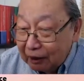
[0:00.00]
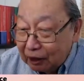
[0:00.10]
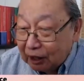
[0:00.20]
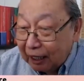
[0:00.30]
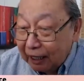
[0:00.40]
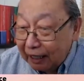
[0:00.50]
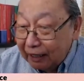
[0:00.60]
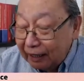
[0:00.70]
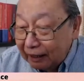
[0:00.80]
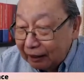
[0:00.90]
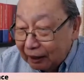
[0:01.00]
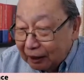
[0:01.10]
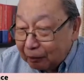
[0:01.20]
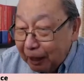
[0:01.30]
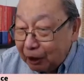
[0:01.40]
Stalin
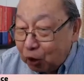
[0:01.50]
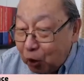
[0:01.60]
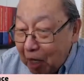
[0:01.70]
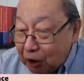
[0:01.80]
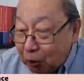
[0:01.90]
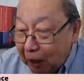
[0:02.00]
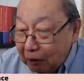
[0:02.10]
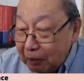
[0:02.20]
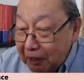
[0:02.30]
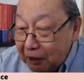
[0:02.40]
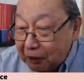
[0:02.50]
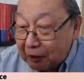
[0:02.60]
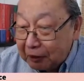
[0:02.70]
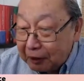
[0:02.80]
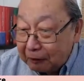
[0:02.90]
made too much of
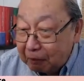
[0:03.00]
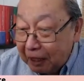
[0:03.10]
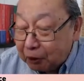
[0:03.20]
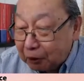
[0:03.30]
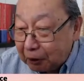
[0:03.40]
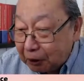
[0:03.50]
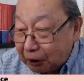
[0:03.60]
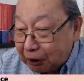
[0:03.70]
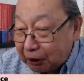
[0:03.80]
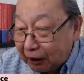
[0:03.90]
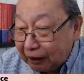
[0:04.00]
administrative measures